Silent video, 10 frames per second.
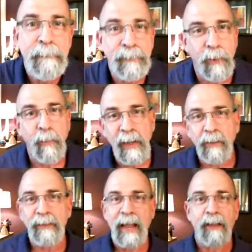So we
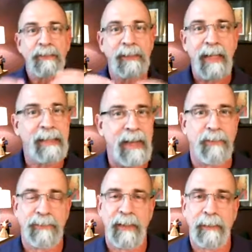are now today
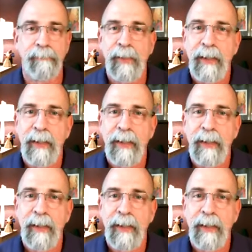announcing